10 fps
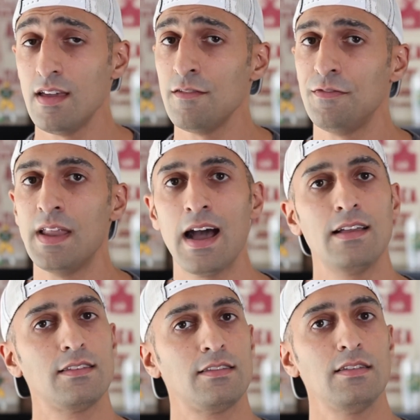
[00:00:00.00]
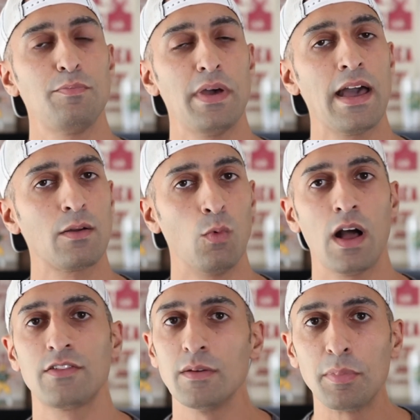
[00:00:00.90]
If not, sit back,
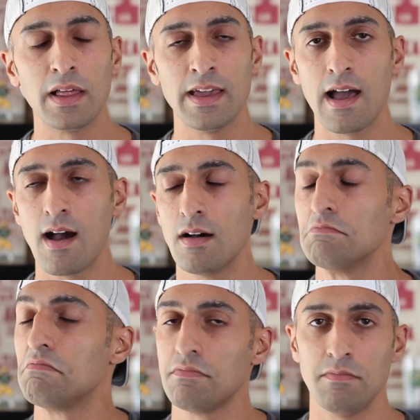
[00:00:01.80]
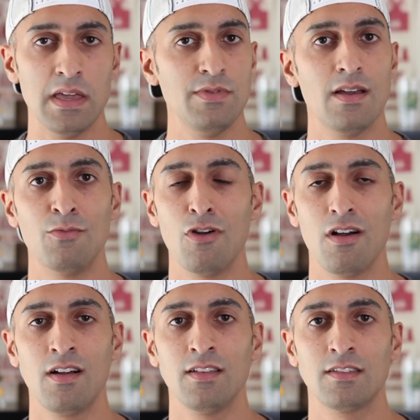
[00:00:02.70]
watch it play out. Maybe I'm
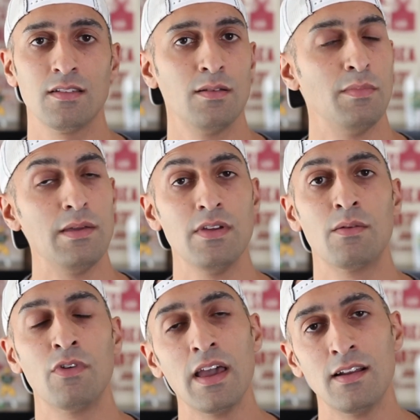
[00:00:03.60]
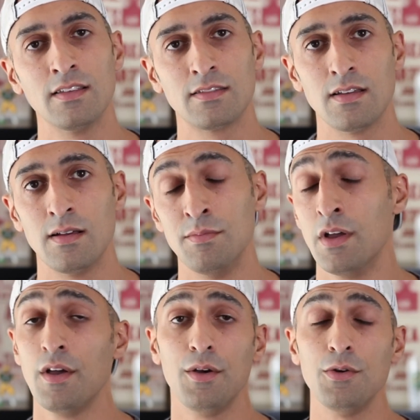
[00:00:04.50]
wrong on some, maybe I'm right on some,
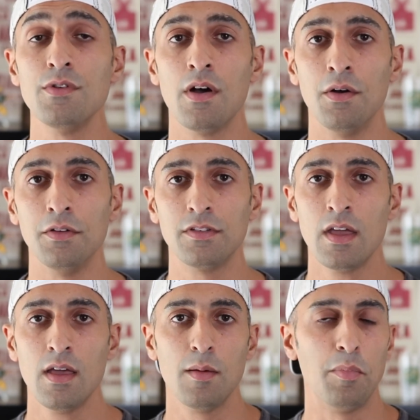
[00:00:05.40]
who knows?